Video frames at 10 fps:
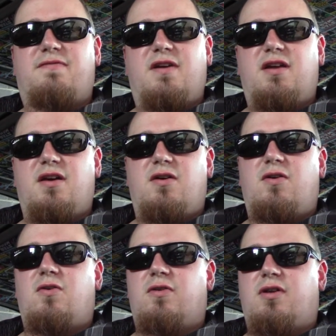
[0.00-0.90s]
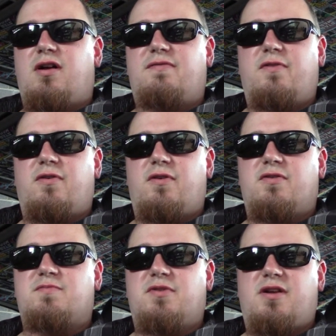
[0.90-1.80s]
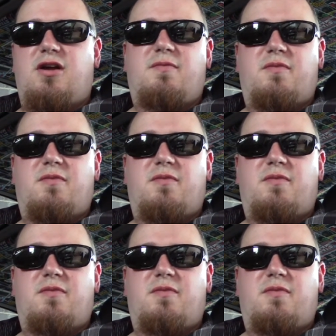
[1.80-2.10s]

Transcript: video and a lot of photos, put that up.